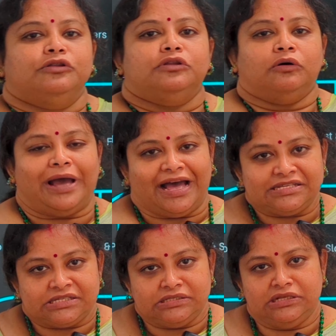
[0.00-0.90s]
Now,
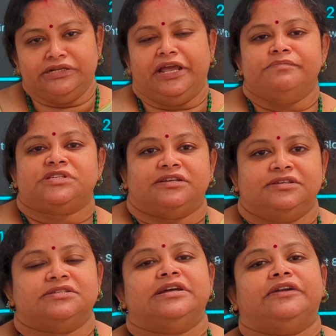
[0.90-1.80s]
as the name
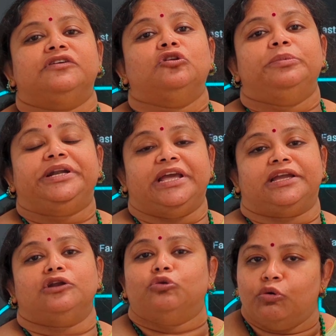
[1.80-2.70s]
suggests, that you will be
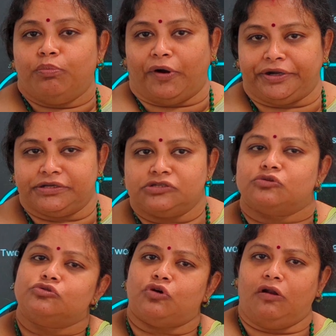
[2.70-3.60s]
taking two pointers
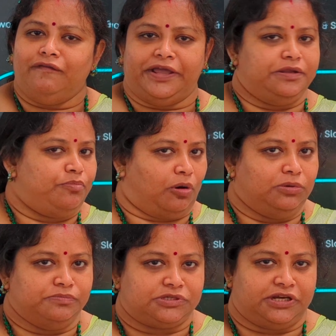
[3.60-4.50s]
to solve any
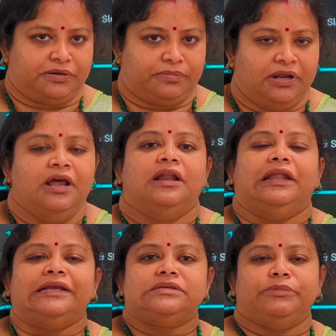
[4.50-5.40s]
problem statement.
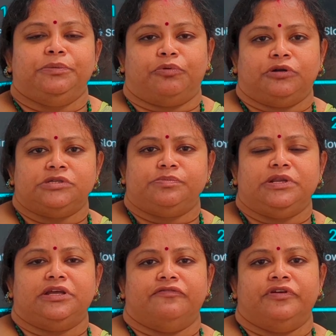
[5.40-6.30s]
Like some input has
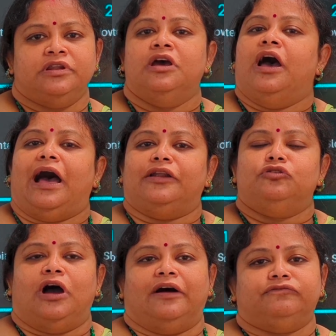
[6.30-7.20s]
been given and you
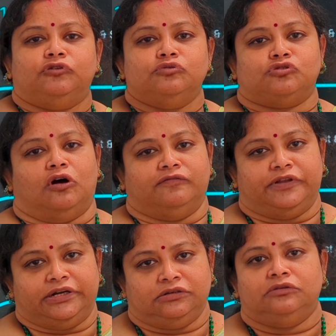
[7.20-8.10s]
have to solve
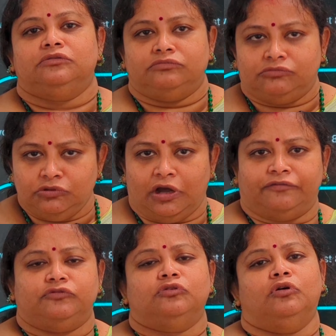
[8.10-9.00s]
that, you
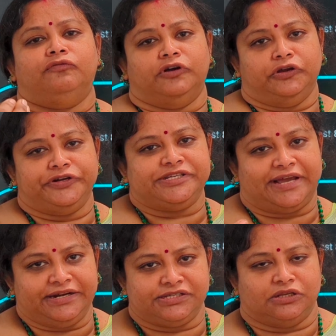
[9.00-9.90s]
have to go for your
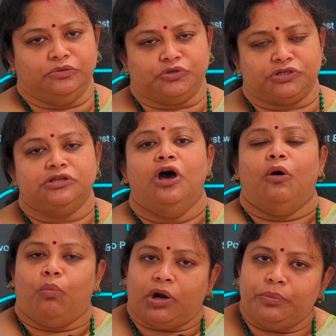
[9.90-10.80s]
desired solution.
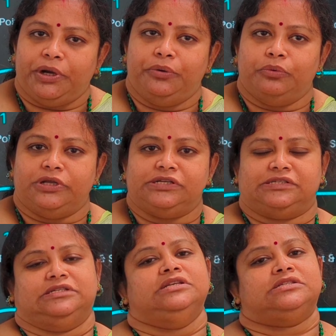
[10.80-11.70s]
What we do in
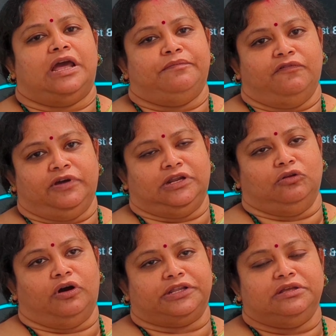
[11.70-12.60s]
this type of an
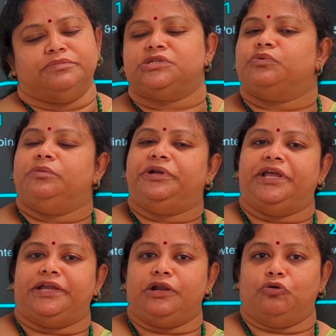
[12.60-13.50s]
algorithm is, we will be
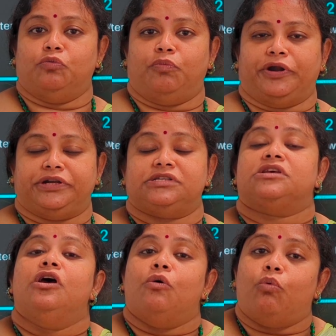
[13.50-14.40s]
taking two pointers.
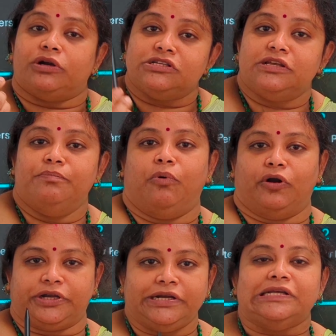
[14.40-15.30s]
What is
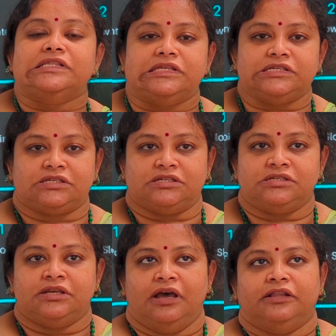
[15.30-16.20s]
important in this
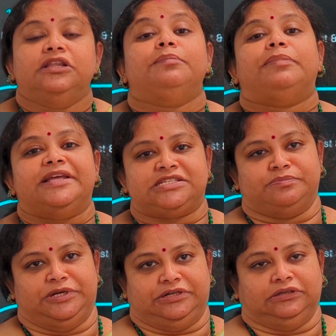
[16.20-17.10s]
is the
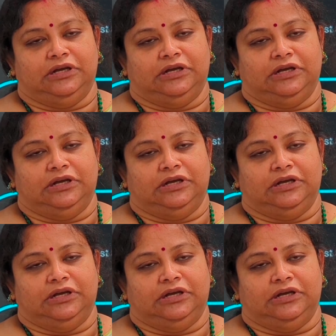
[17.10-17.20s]
placement,